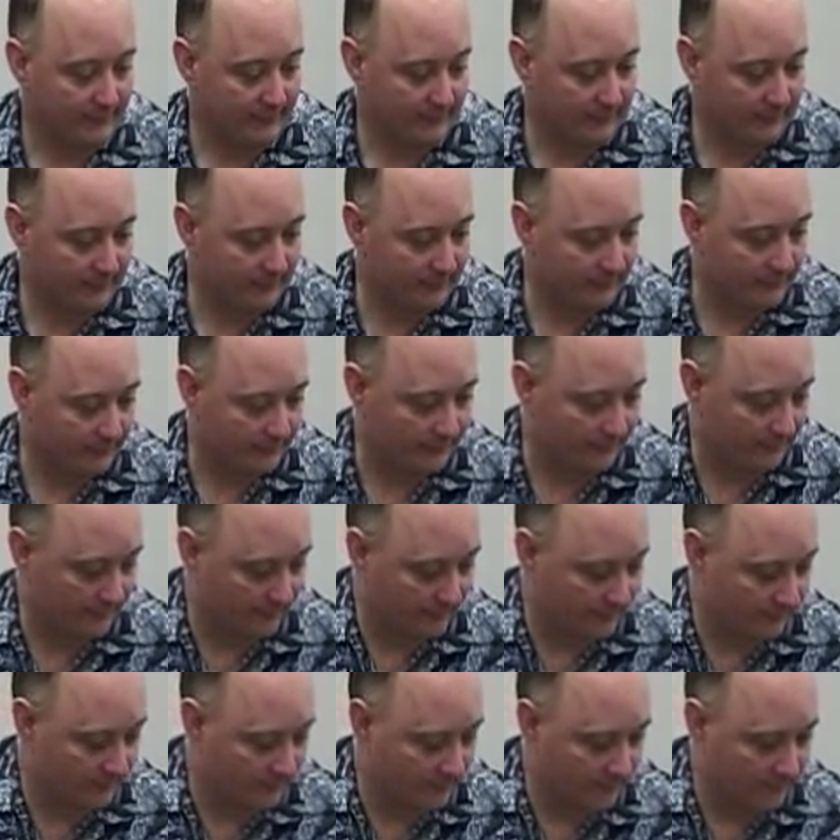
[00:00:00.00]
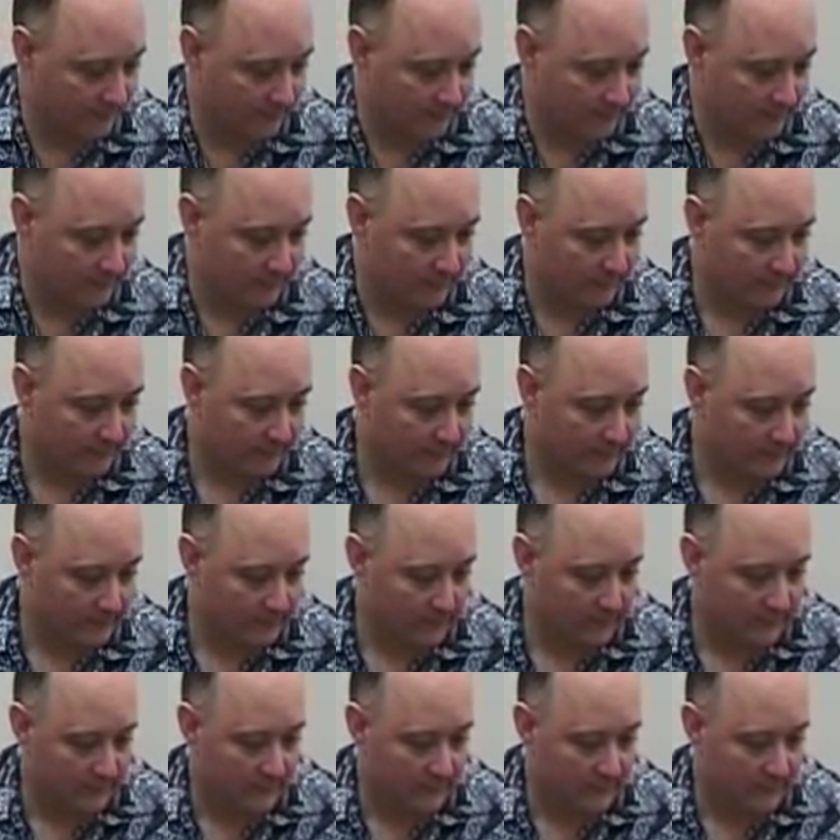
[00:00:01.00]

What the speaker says: [no speech]